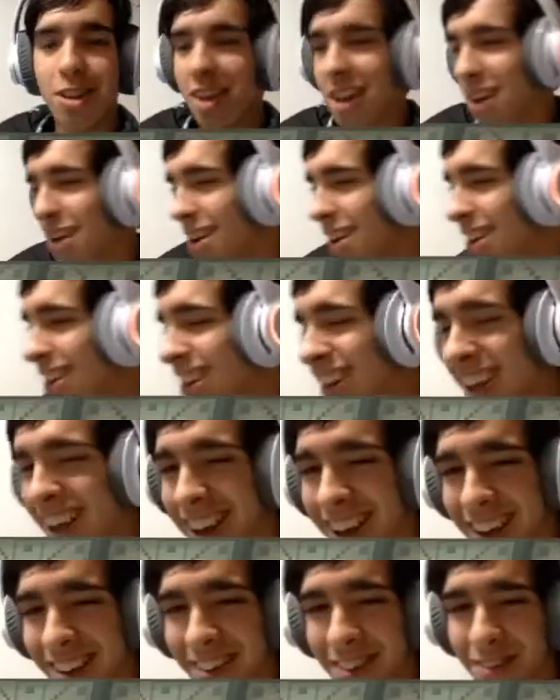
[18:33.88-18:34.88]
they all
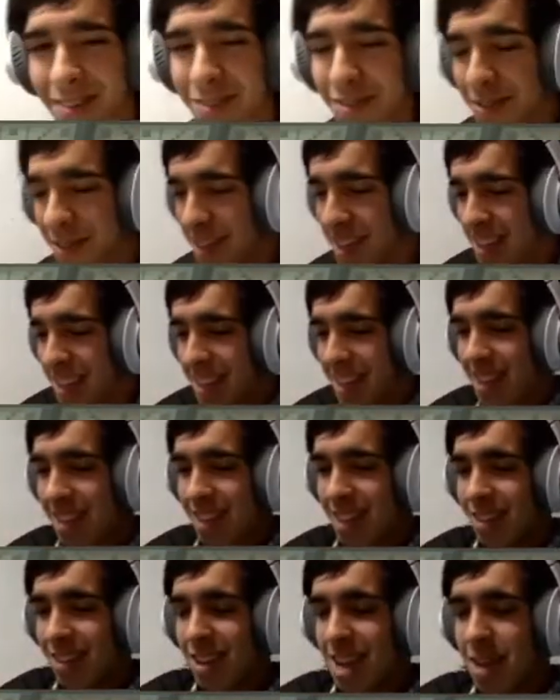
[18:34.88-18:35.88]
have
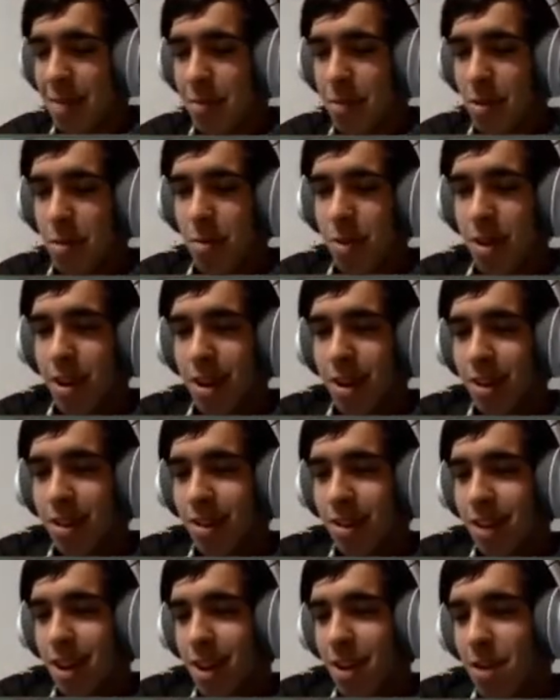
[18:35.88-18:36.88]
steam turbines
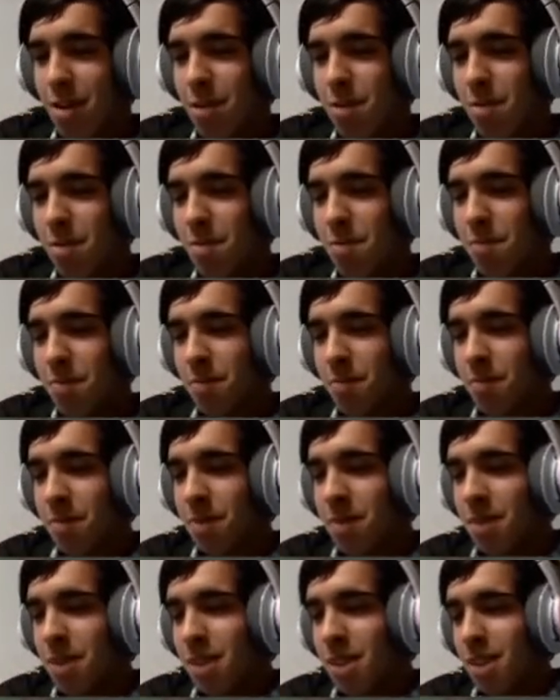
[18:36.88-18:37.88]
now.
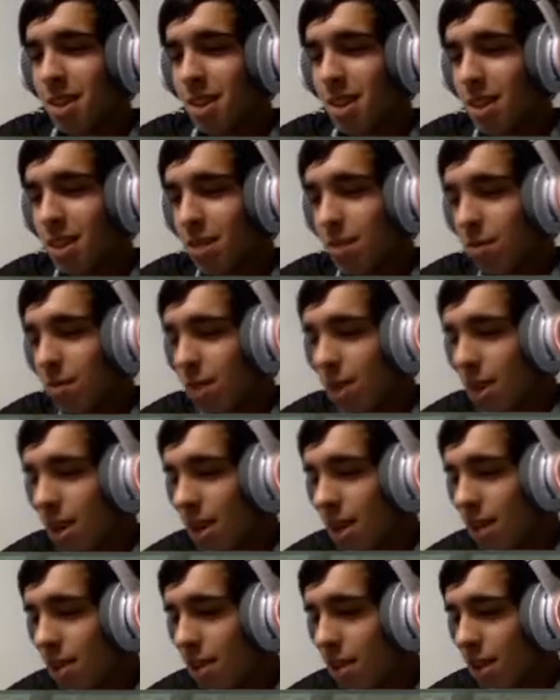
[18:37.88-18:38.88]
That's
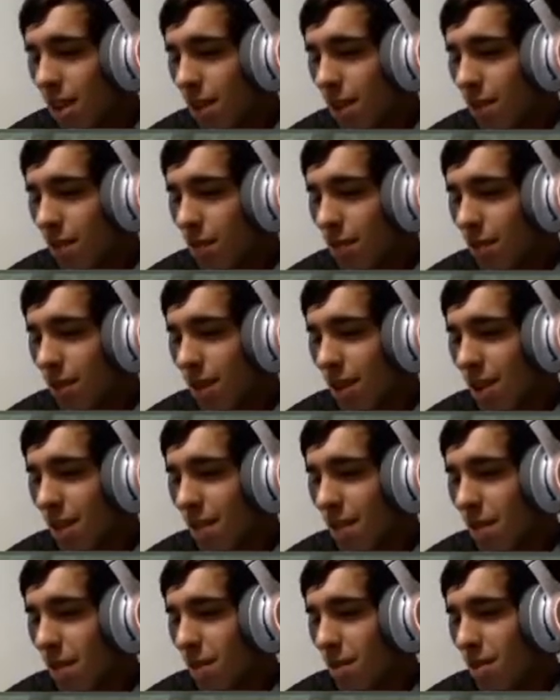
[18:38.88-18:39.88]
right. I forgot
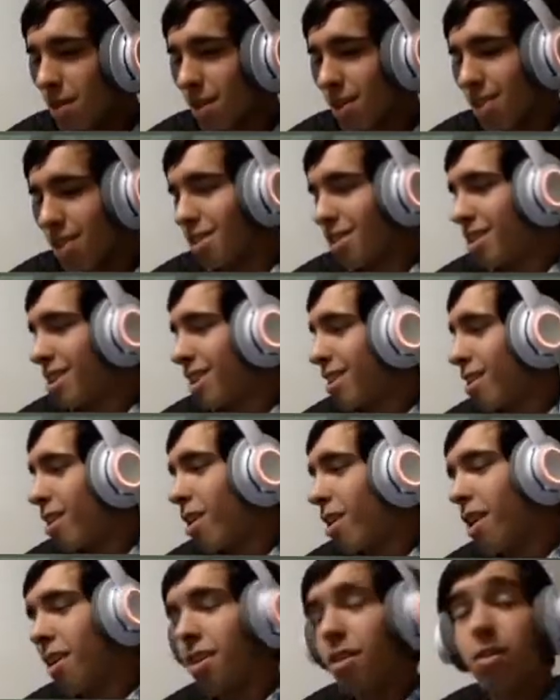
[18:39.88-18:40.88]
about this.
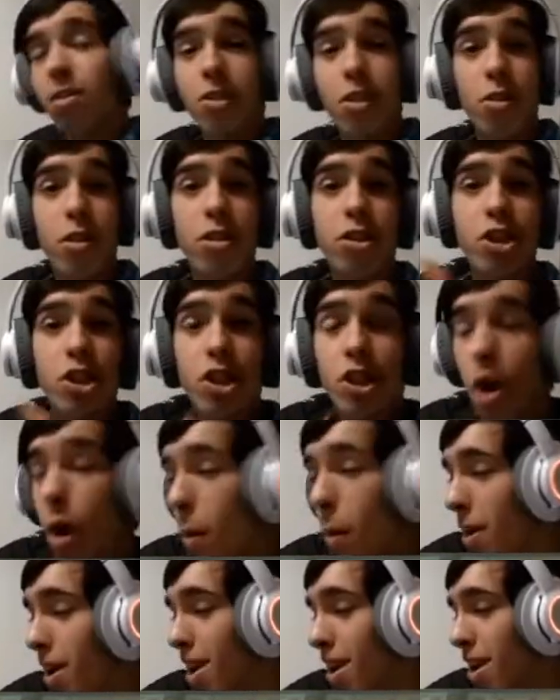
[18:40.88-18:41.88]
There are so
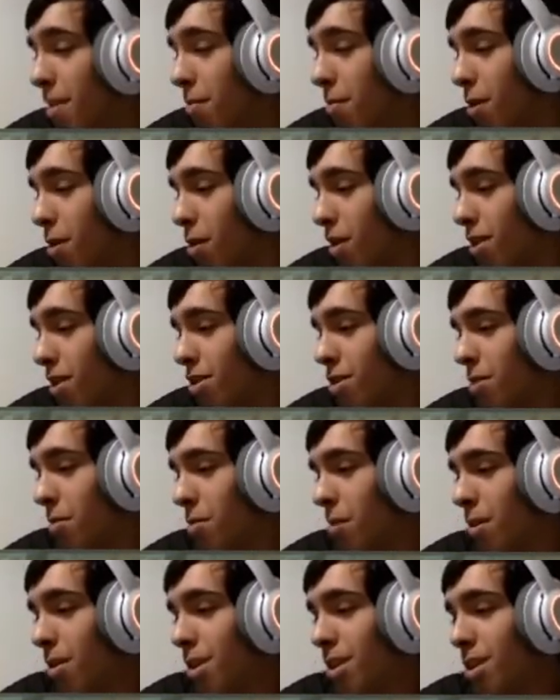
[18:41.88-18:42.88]
many components to
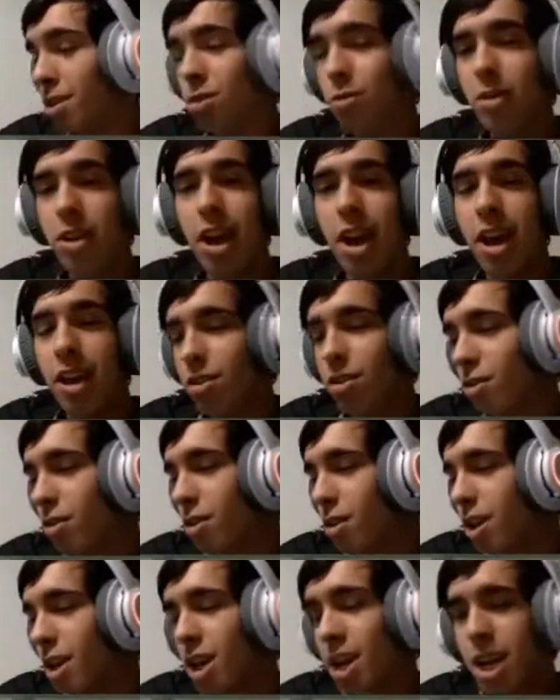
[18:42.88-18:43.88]
building this reactor.
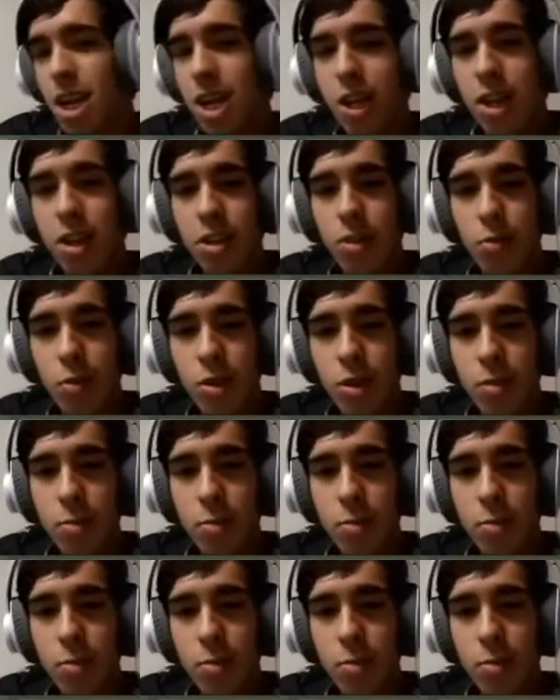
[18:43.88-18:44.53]
This one's